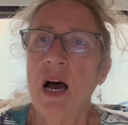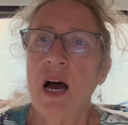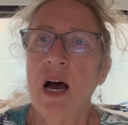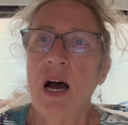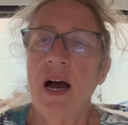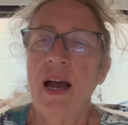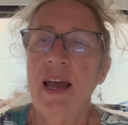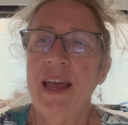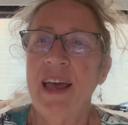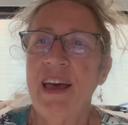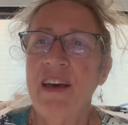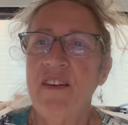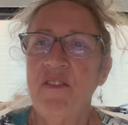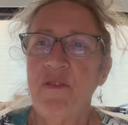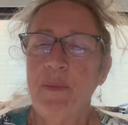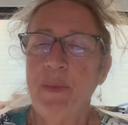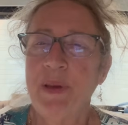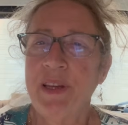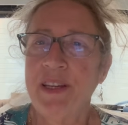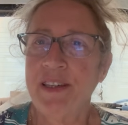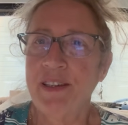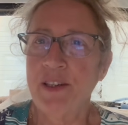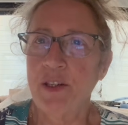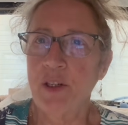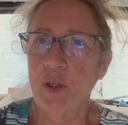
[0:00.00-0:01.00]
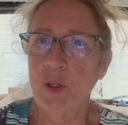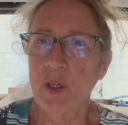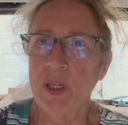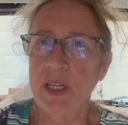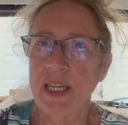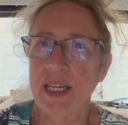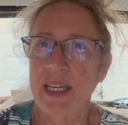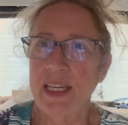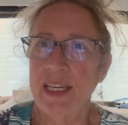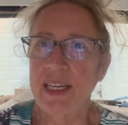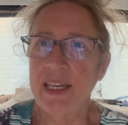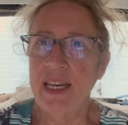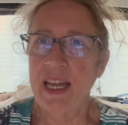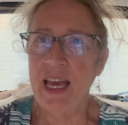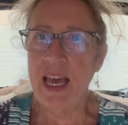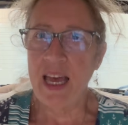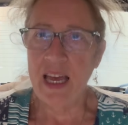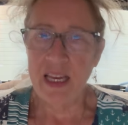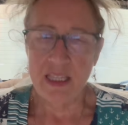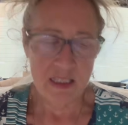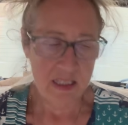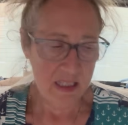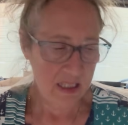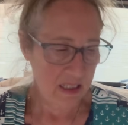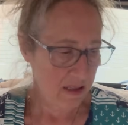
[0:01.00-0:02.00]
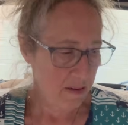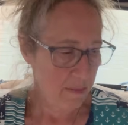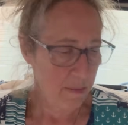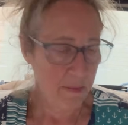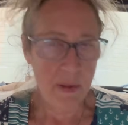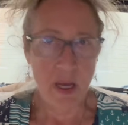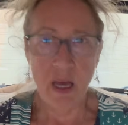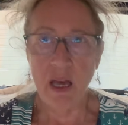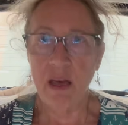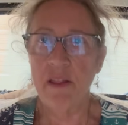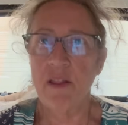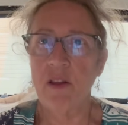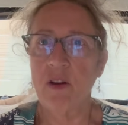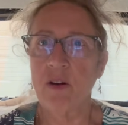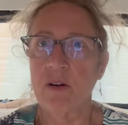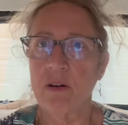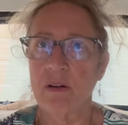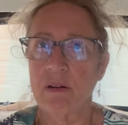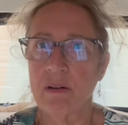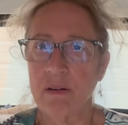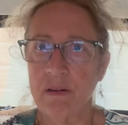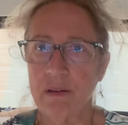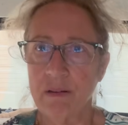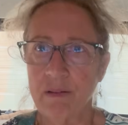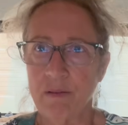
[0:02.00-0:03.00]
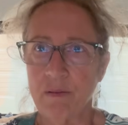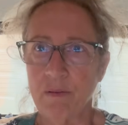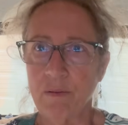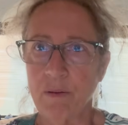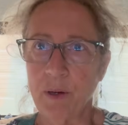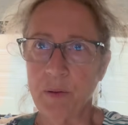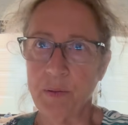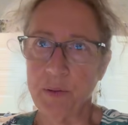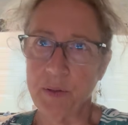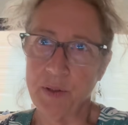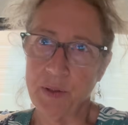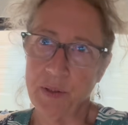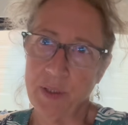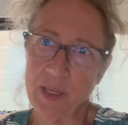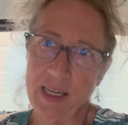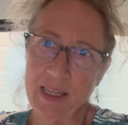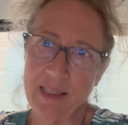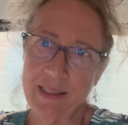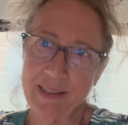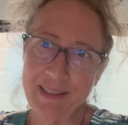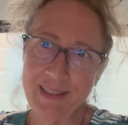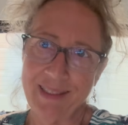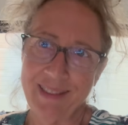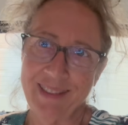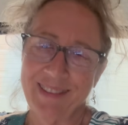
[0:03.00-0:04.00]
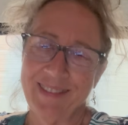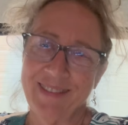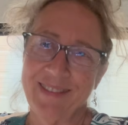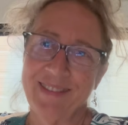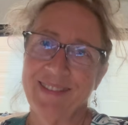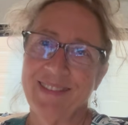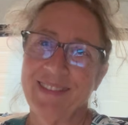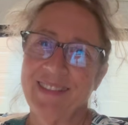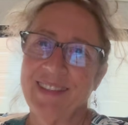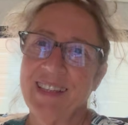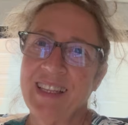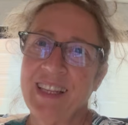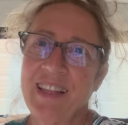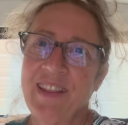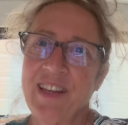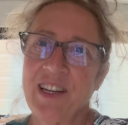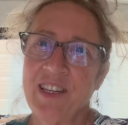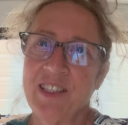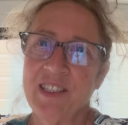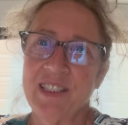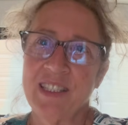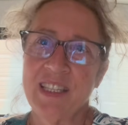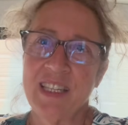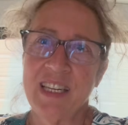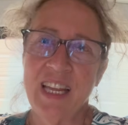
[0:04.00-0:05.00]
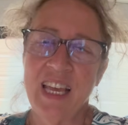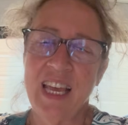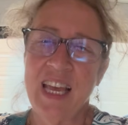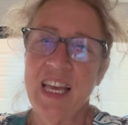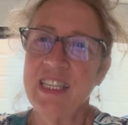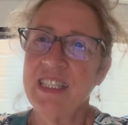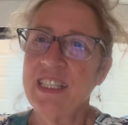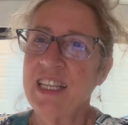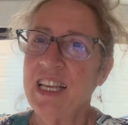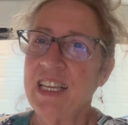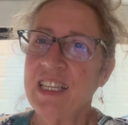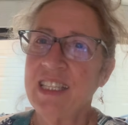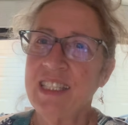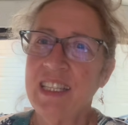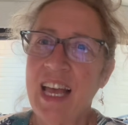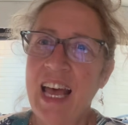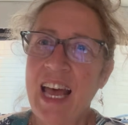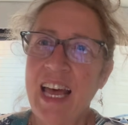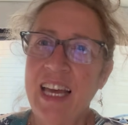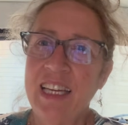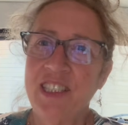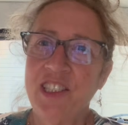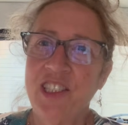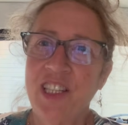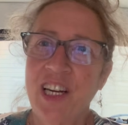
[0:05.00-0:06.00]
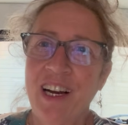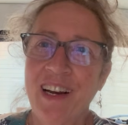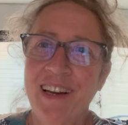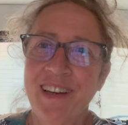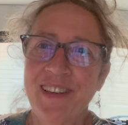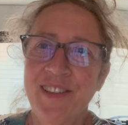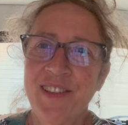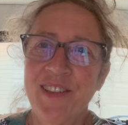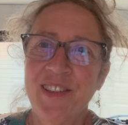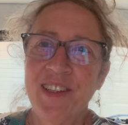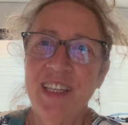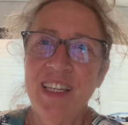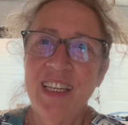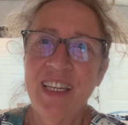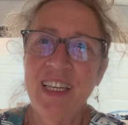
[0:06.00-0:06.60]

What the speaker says: I have been looking at some other Roadtreks. There's an SS Agile.